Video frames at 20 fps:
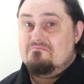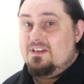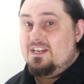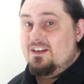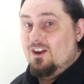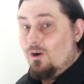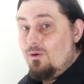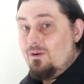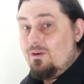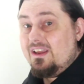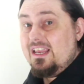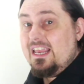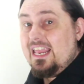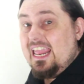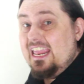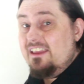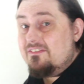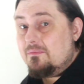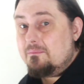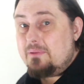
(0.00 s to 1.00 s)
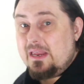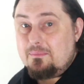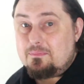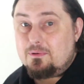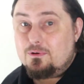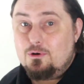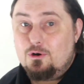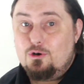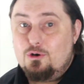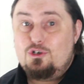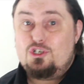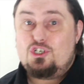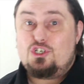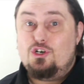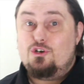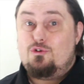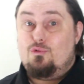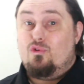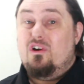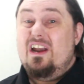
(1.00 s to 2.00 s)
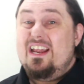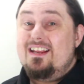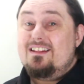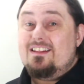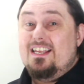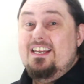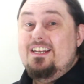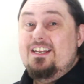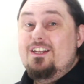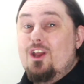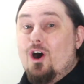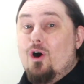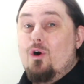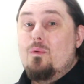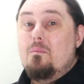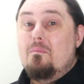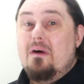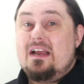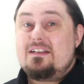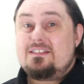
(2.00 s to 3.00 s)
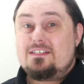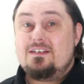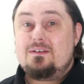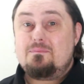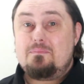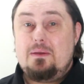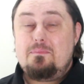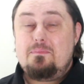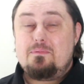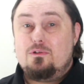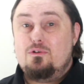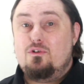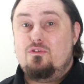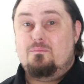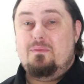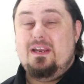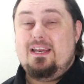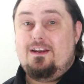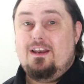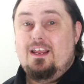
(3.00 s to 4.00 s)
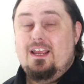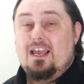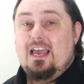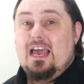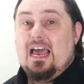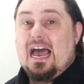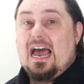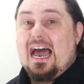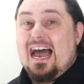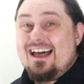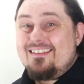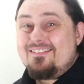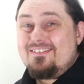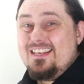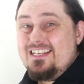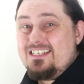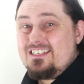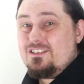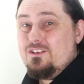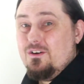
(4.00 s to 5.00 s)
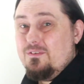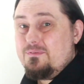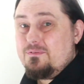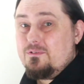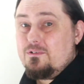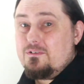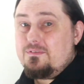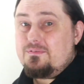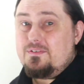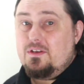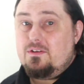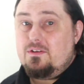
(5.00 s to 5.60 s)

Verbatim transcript: you know, even people who should really know better, people who've been at this stuff for a few